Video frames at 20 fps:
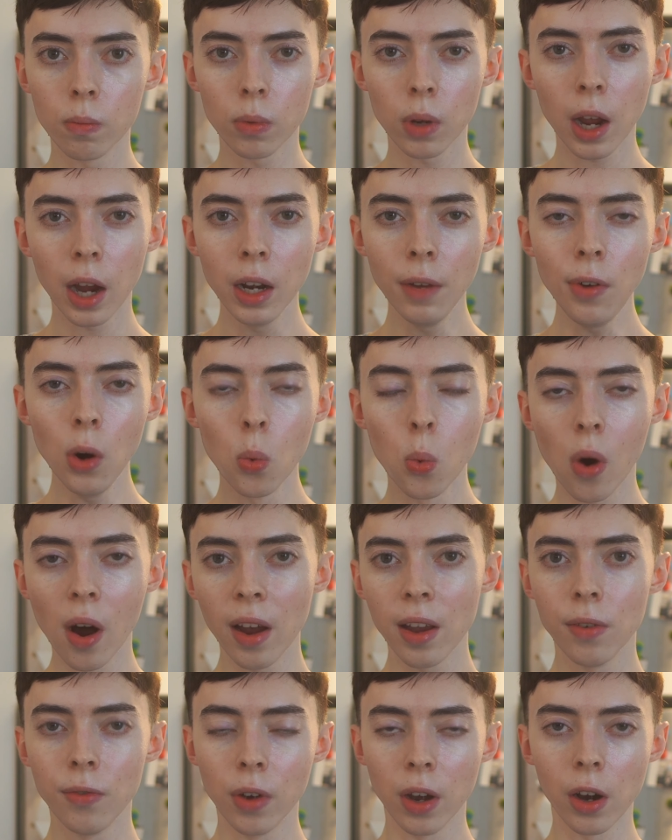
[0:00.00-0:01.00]
kind of a
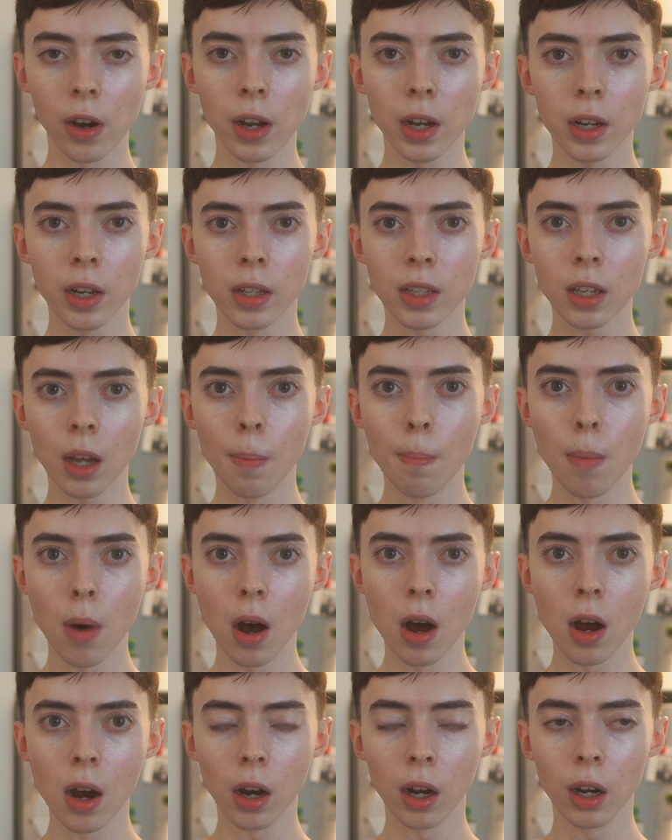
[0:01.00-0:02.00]
wide variance
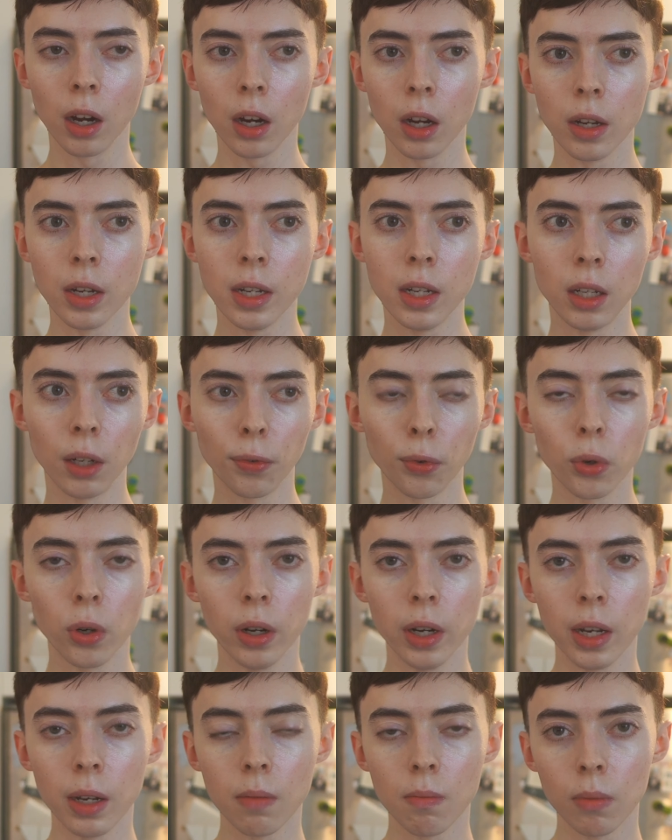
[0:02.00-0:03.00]
among
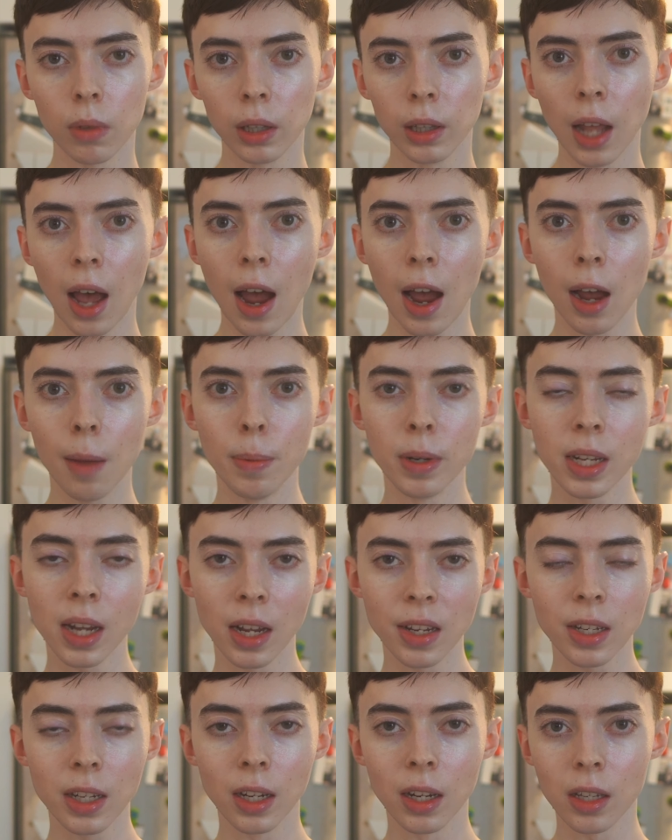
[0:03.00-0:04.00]
different lab
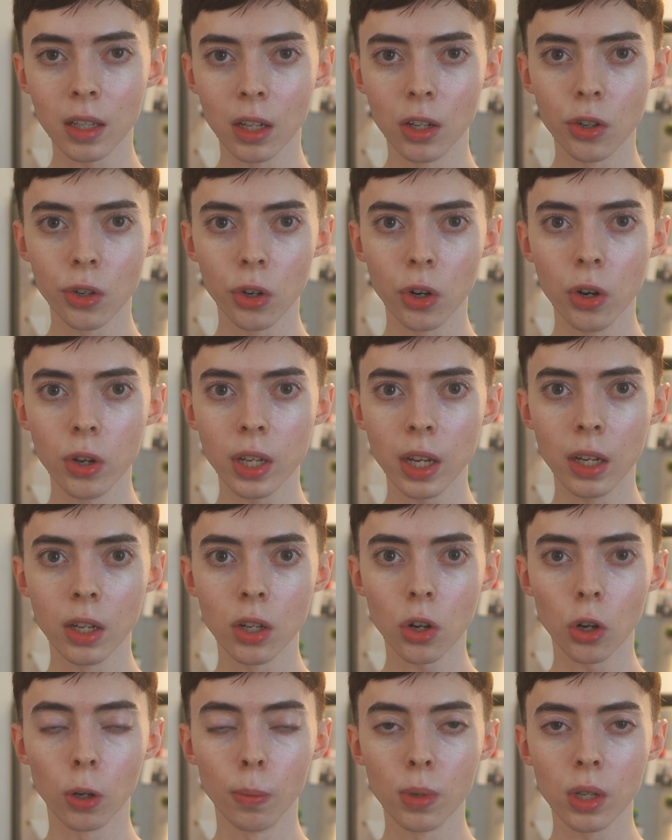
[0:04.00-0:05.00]
testing centers in
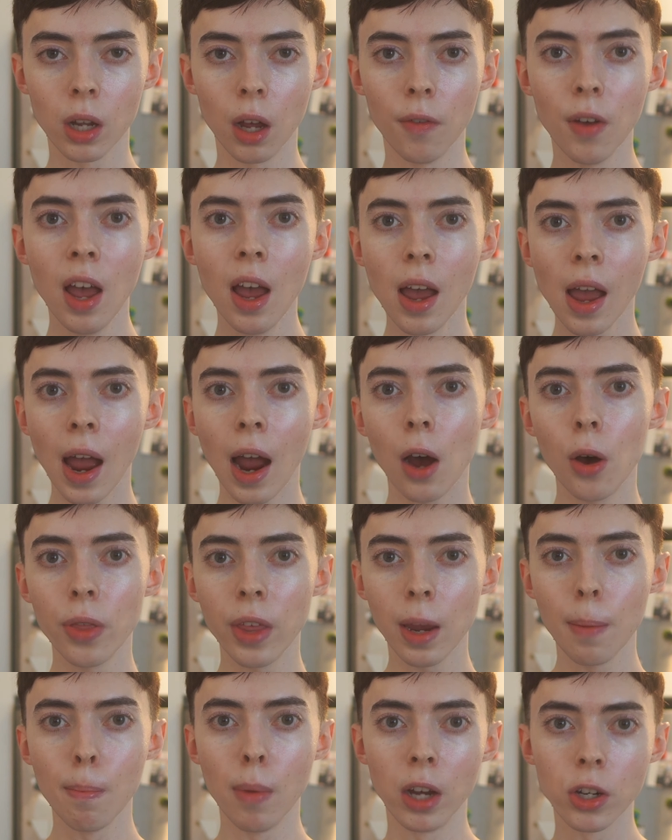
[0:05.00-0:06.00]
terms of how
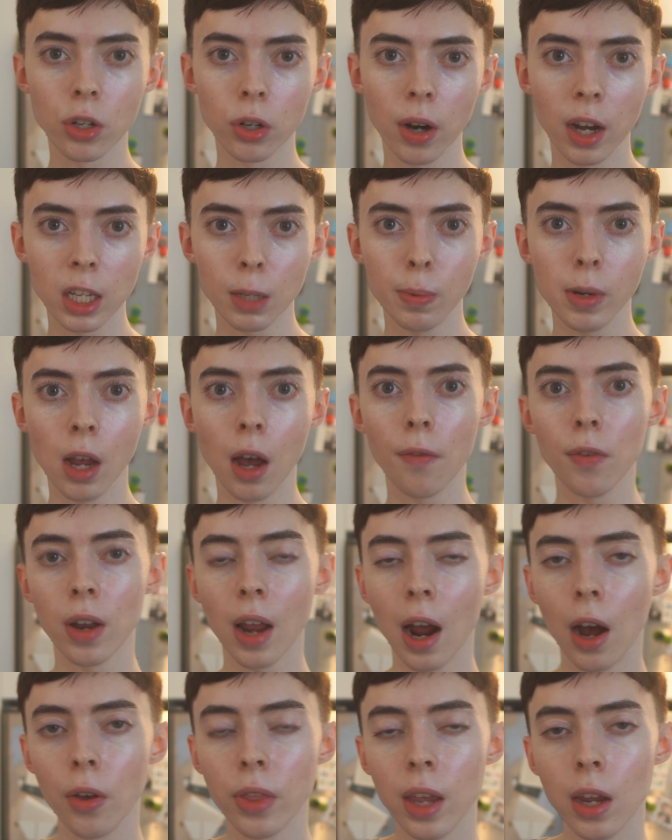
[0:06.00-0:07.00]
they measure S P F and
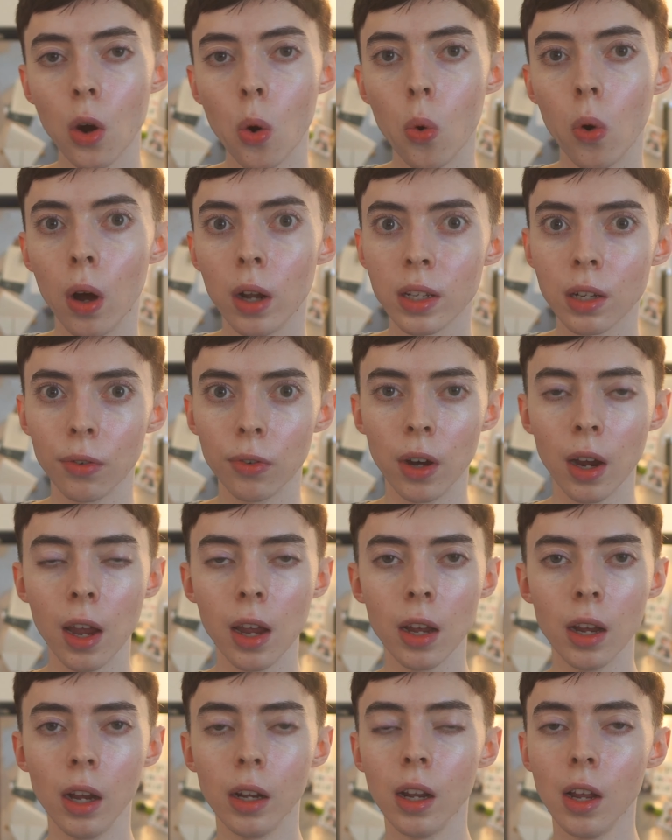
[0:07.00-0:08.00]
how they quantify
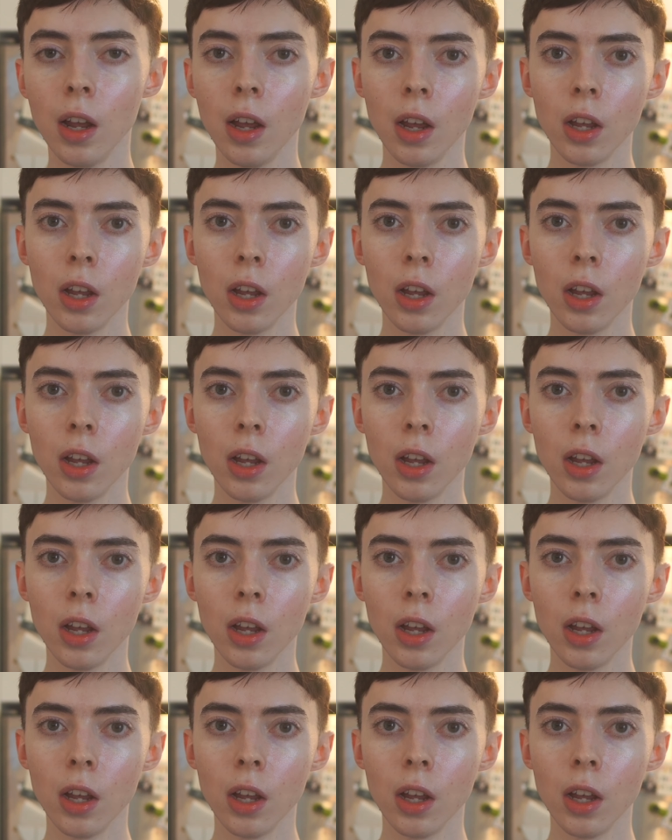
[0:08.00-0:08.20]
it.